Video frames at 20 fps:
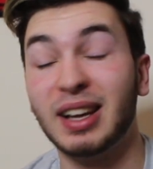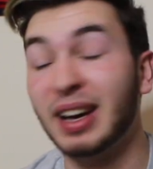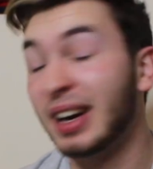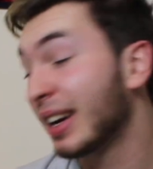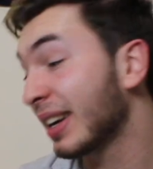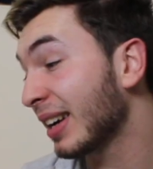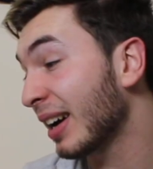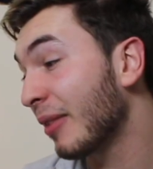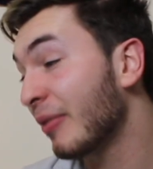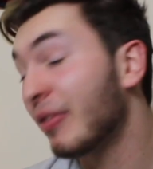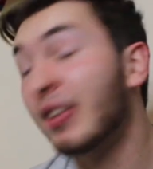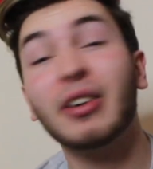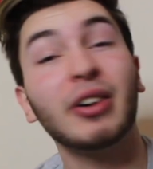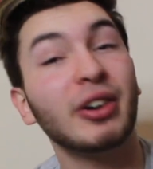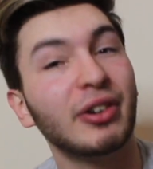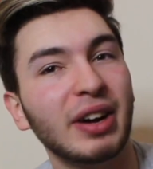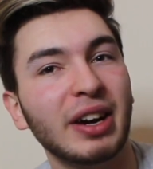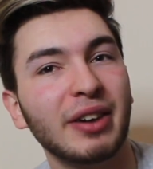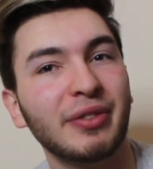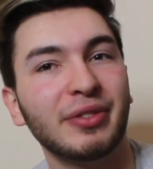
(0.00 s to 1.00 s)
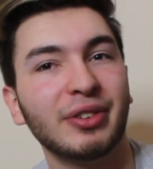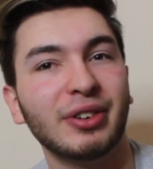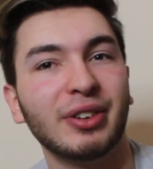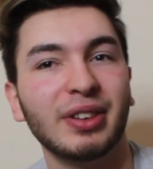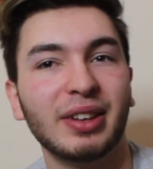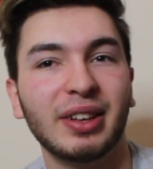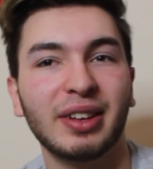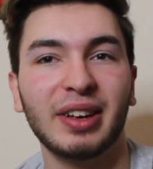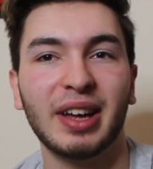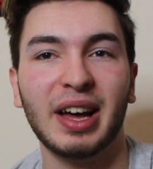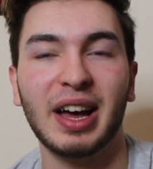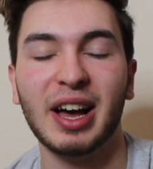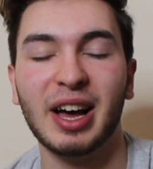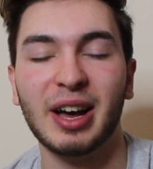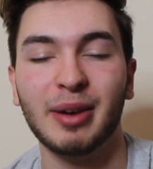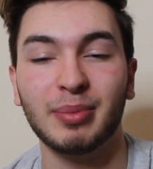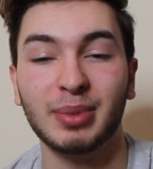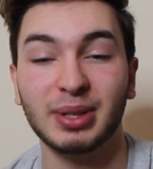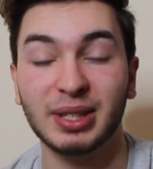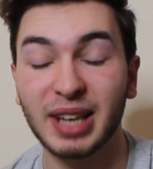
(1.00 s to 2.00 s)
Like, I'm very grateful.
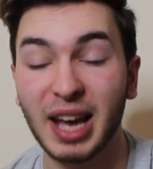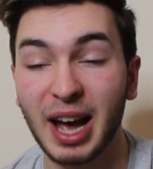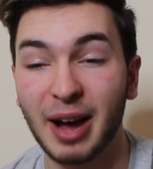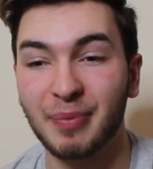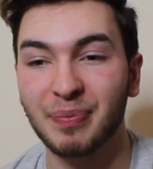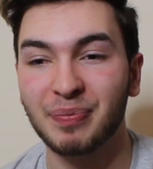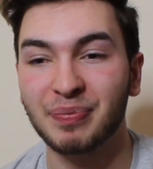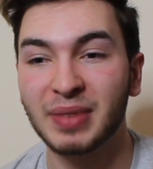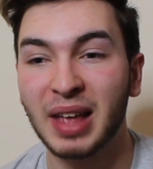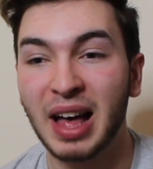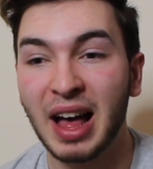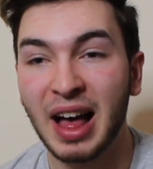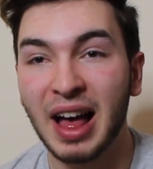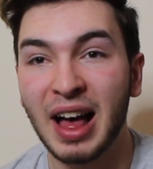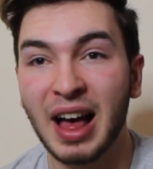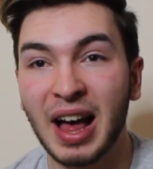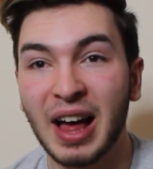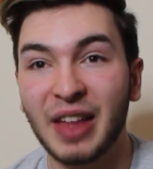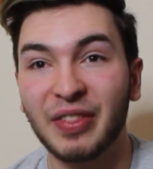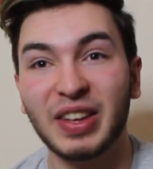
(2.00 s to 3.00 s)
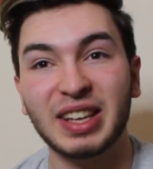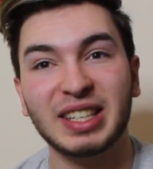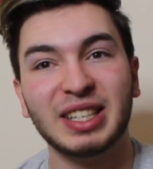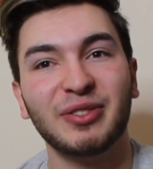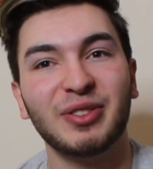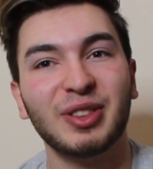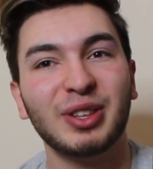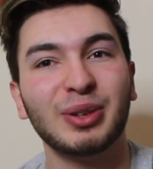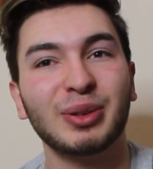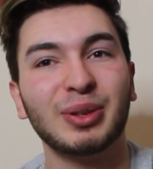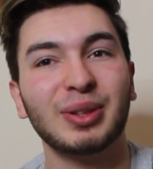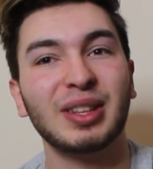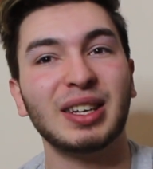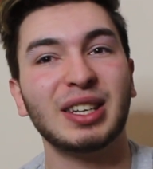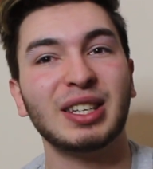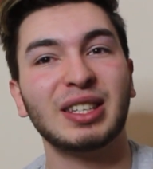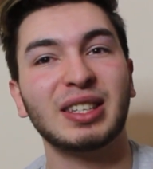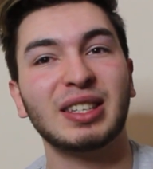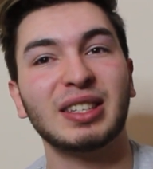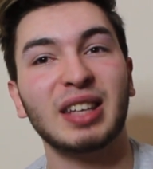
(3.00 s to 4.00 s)
So yeah, that's it for
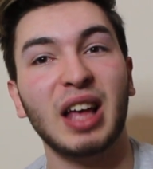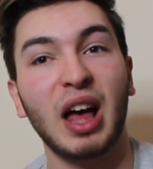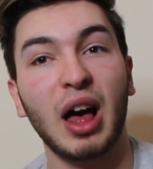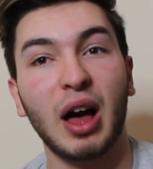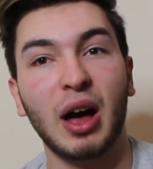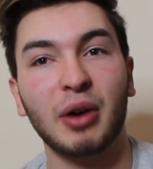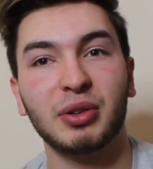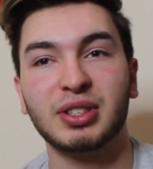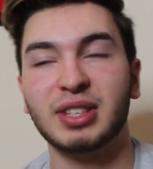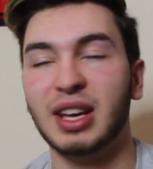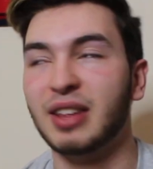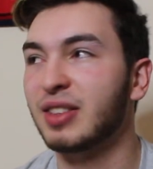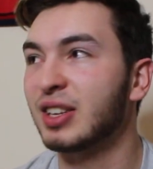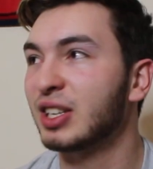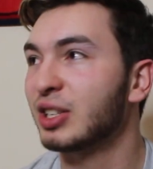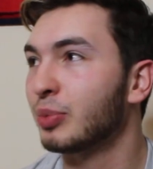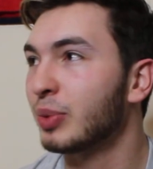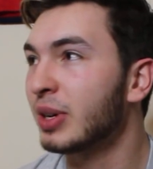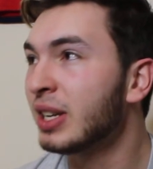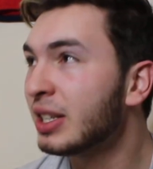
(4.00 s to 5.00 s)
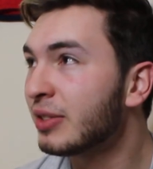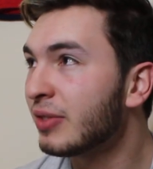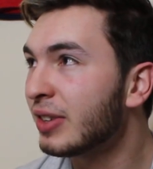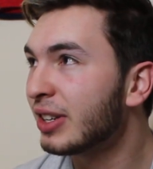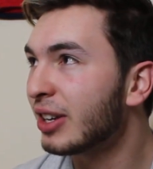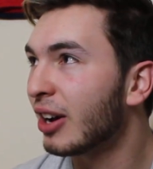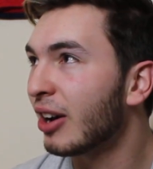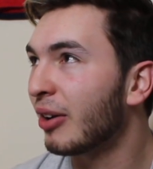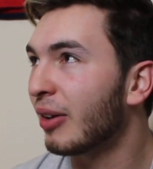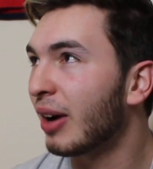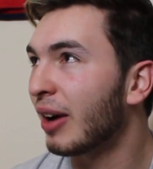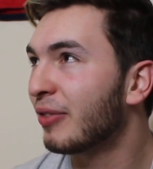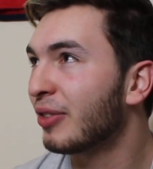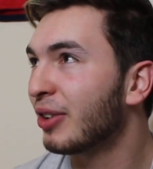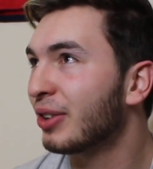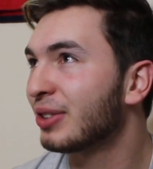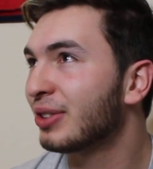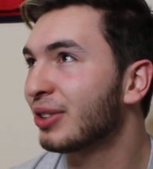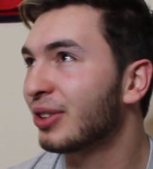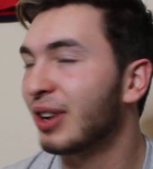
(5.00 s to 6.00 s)
this week's video. I've
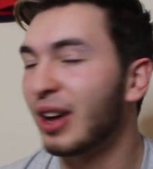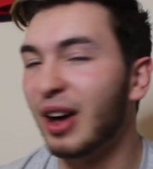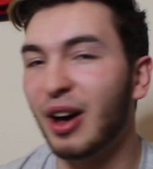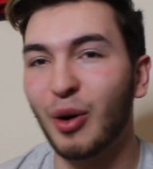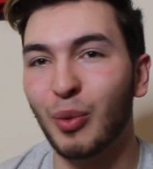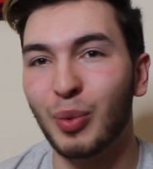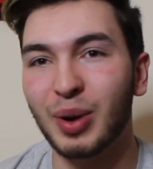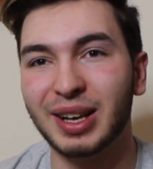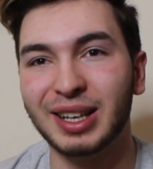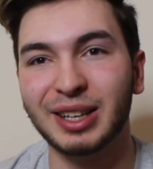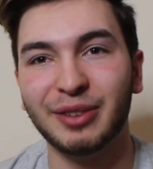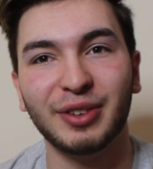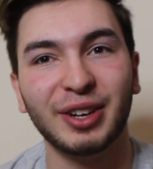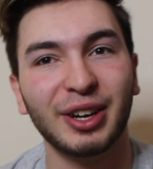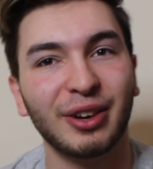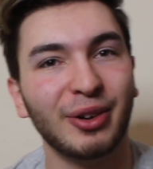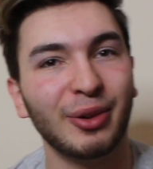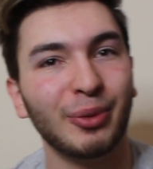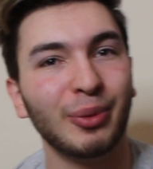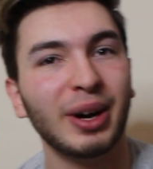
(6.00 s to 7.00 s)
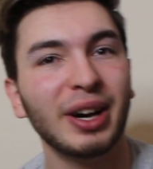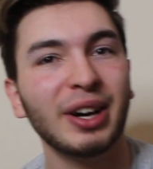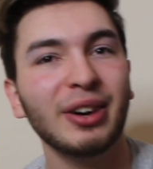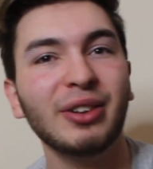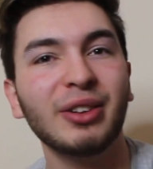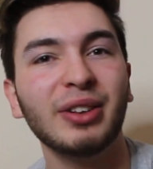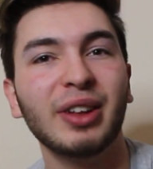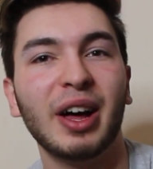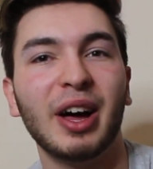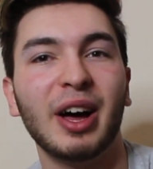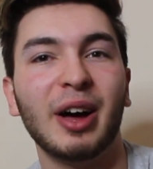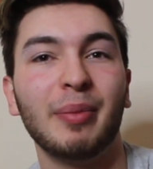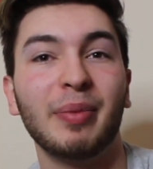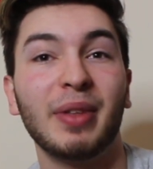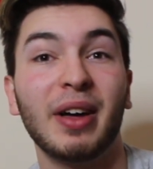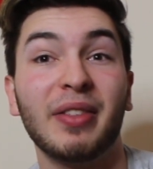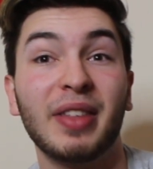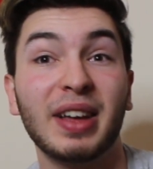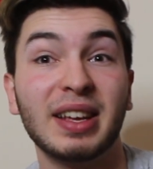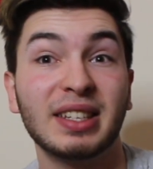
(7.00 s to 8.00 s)
not done a weekly video in a while.
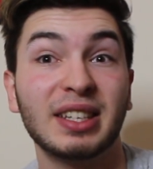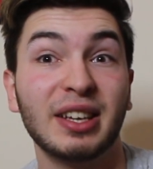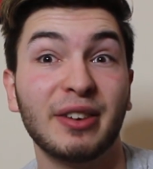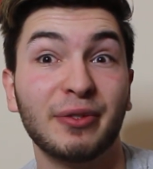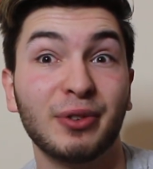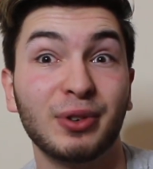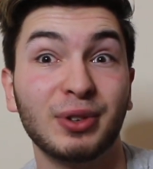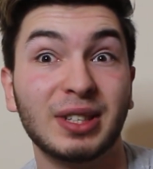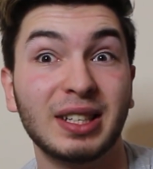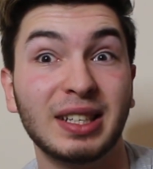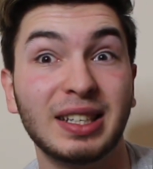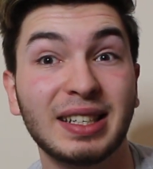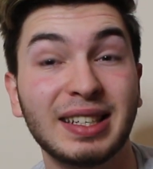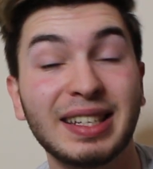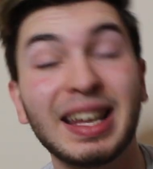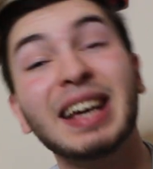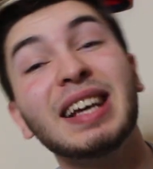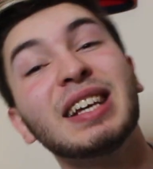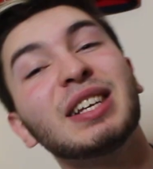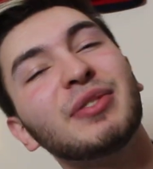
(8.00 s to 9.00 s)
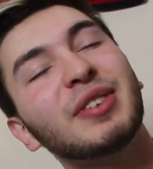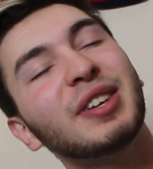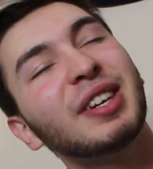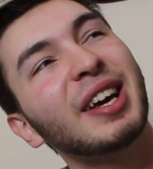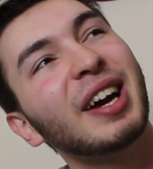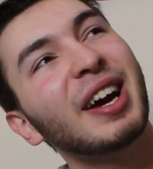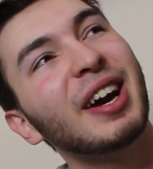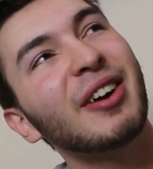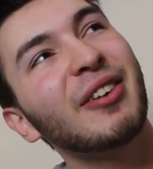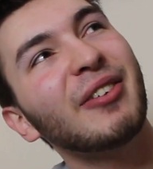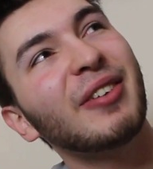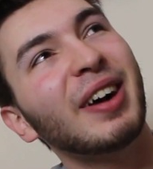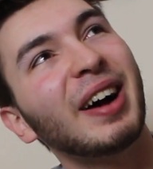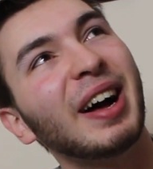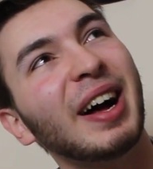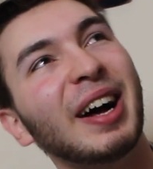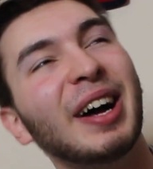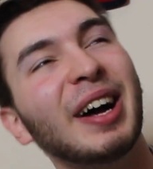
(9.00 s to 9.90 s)
That's it for today's video.